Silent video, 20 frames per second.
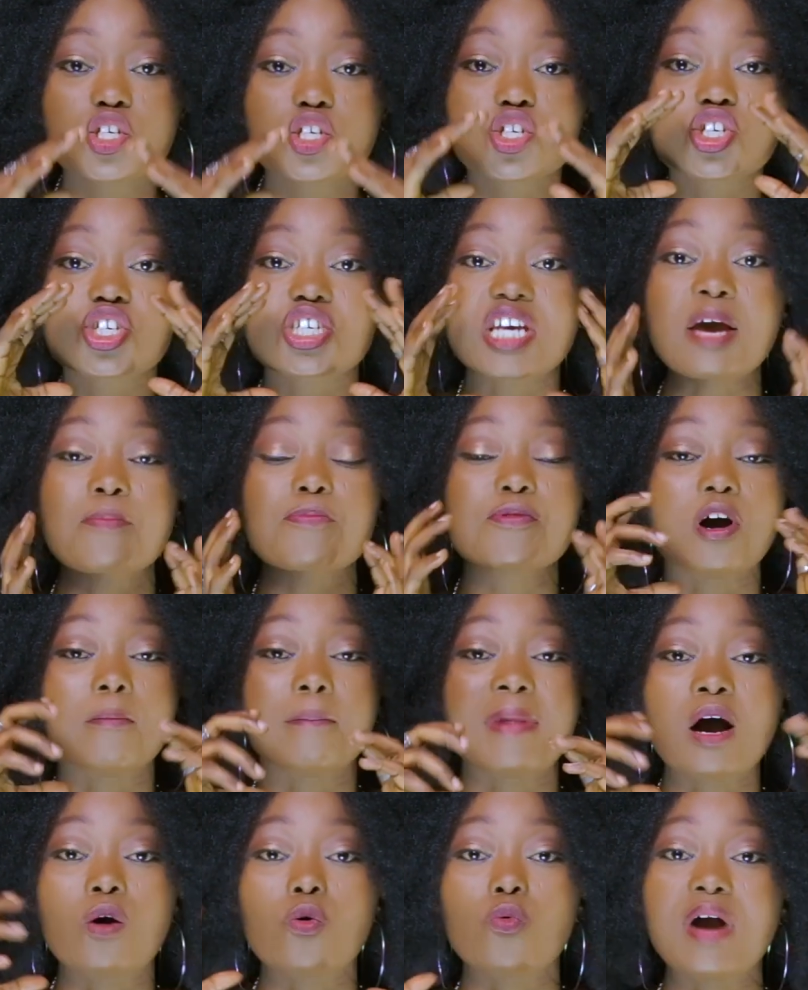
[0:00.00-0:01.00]
Shape
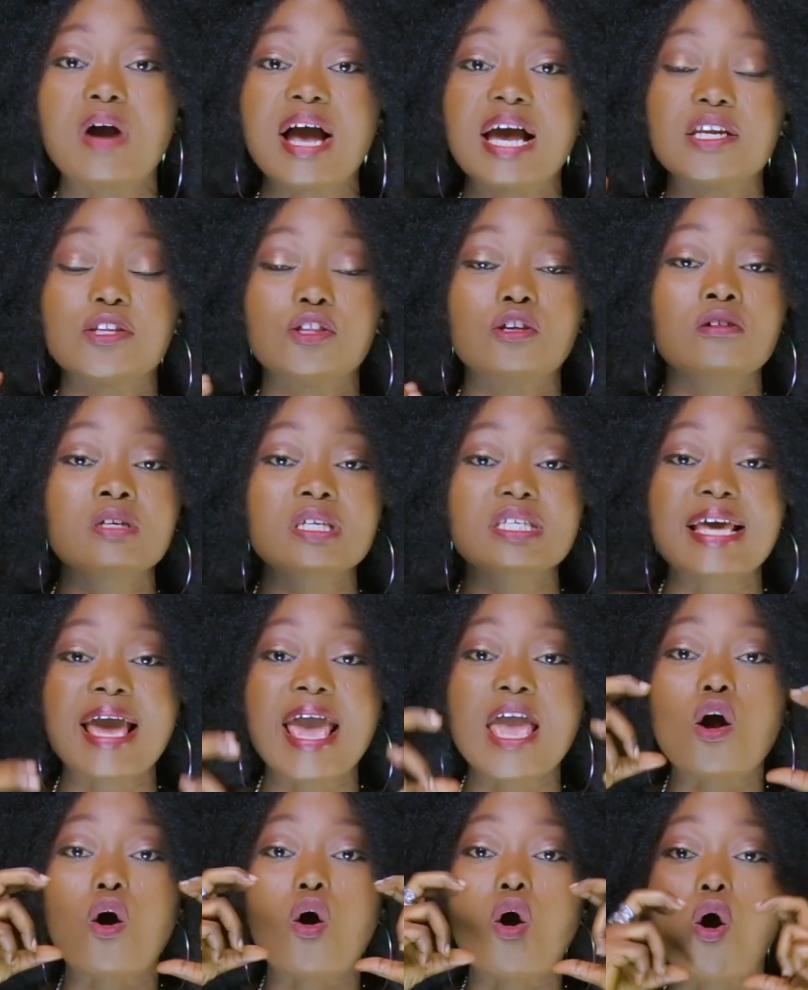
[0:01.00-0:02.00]
your mouth well. Don't
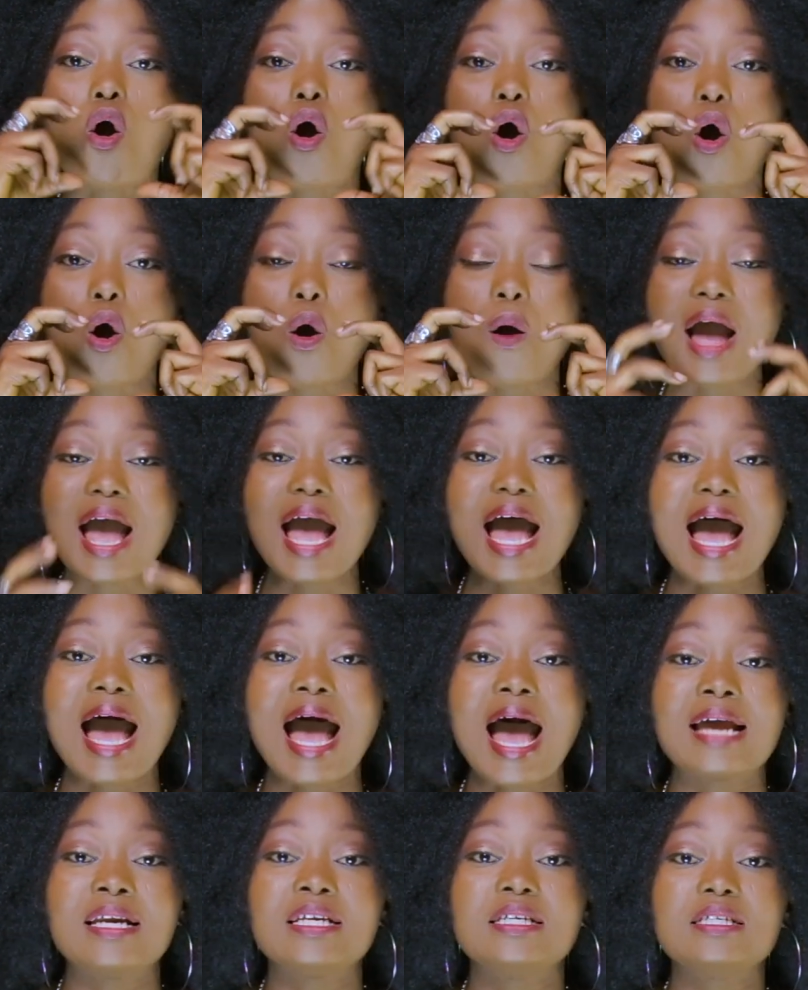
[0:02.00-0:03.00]
say oh
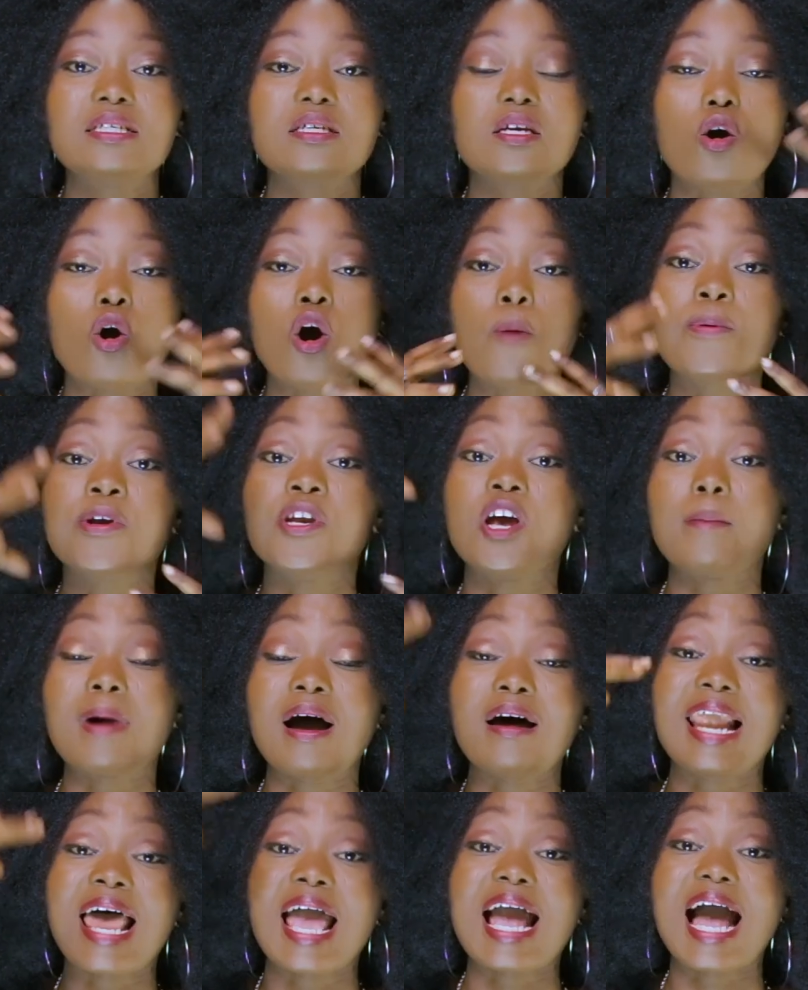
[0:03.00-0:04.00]
and open
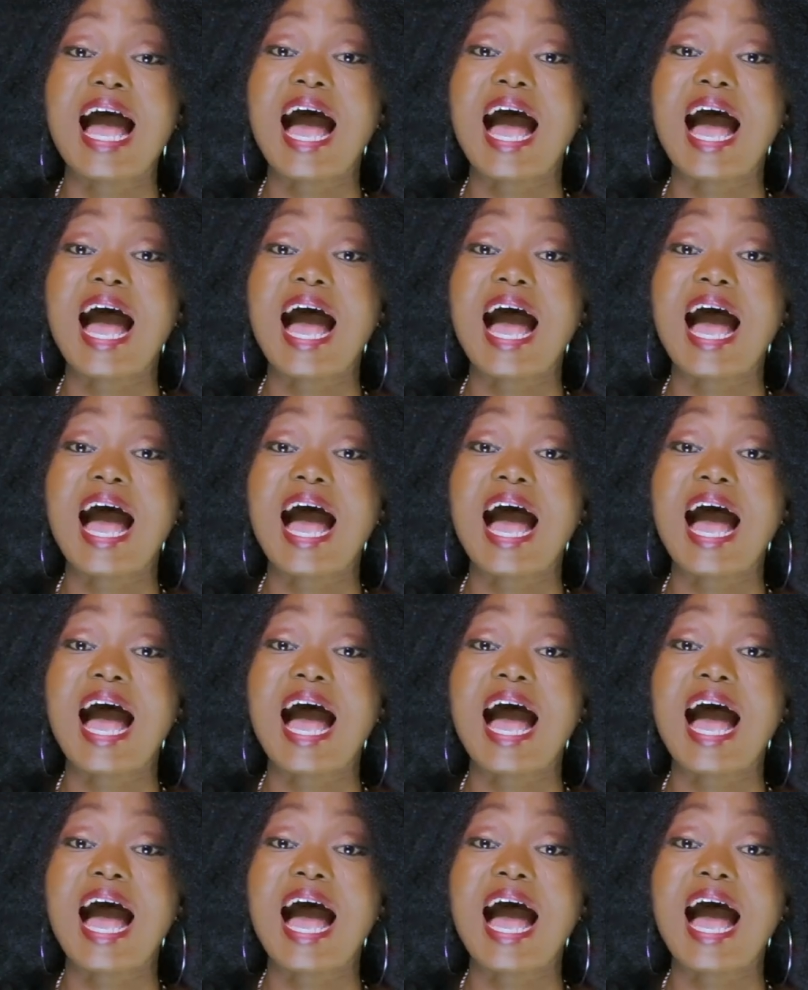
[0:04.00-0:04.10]
your mouth